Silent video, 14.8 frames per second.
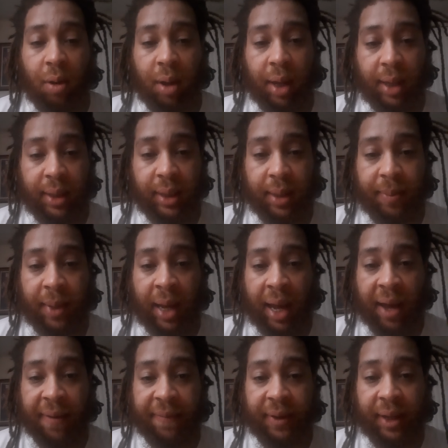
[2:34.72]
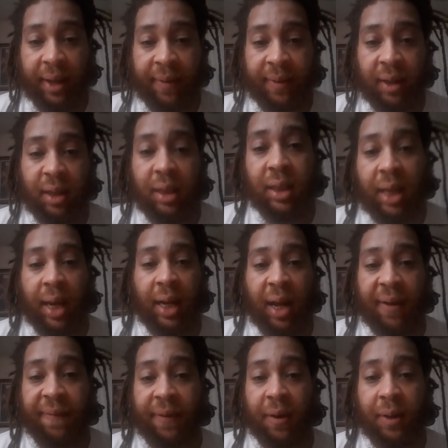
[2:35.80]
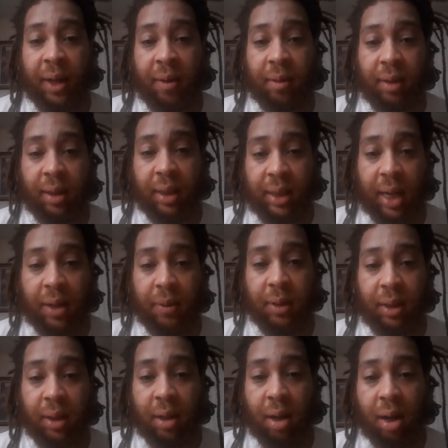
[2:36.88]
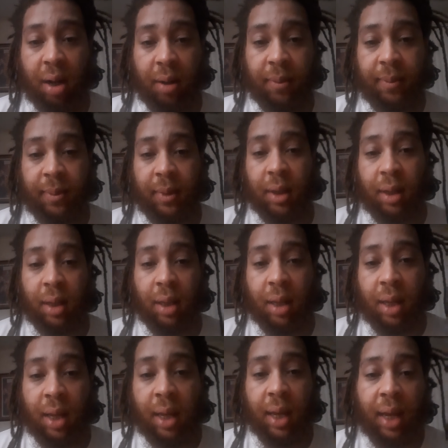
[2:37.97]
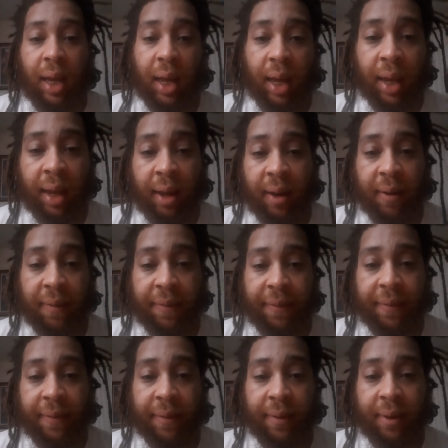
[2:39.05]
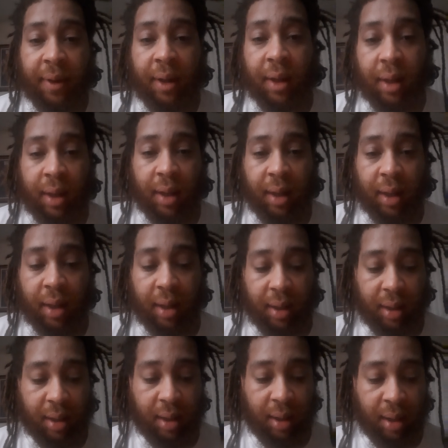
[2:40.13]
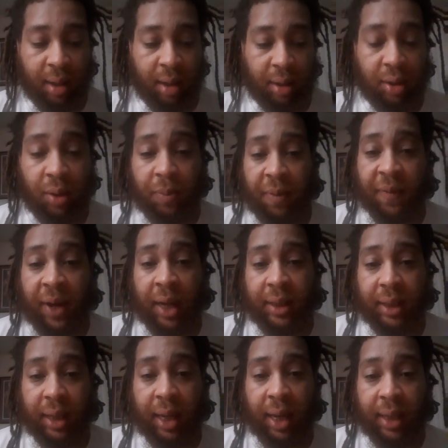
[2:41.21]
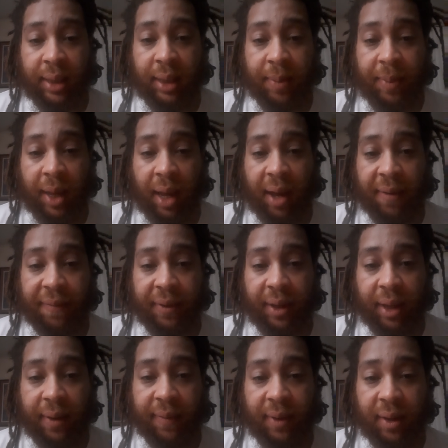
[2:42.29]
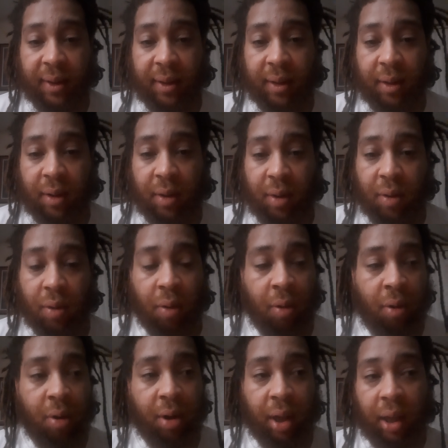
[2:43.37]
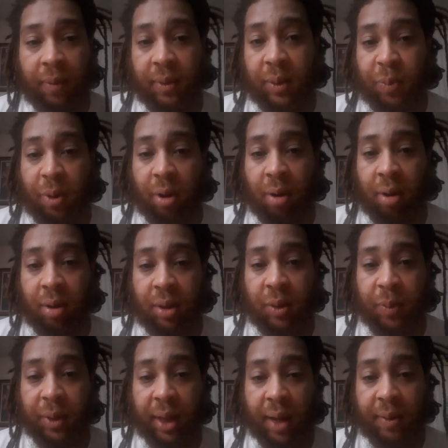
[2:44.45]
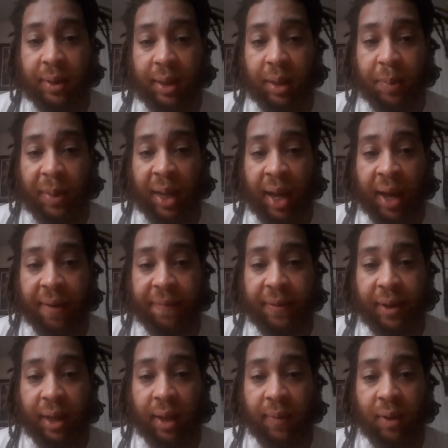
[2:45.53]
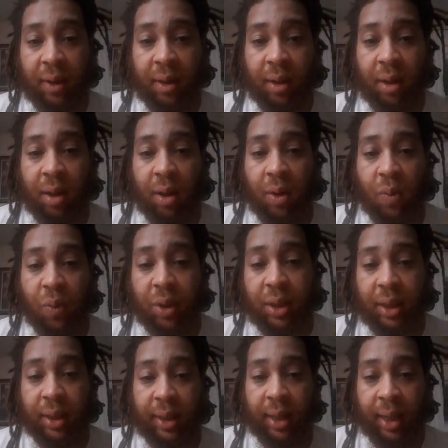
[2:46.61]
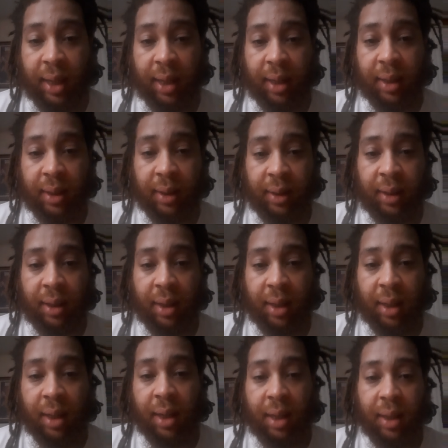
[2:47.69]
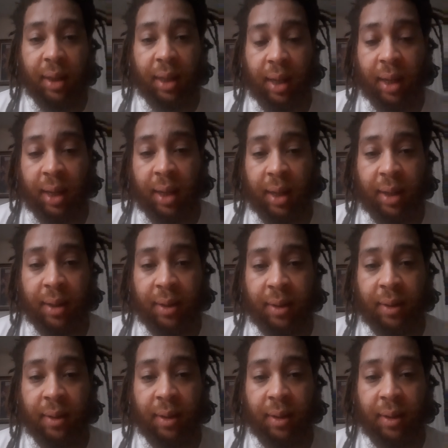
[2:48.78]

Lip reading: and send me an affidavit saying I filled out the title to the car. If the supervisor can't send me an affidavit, or he responds without sending me an affidavit, which he did, then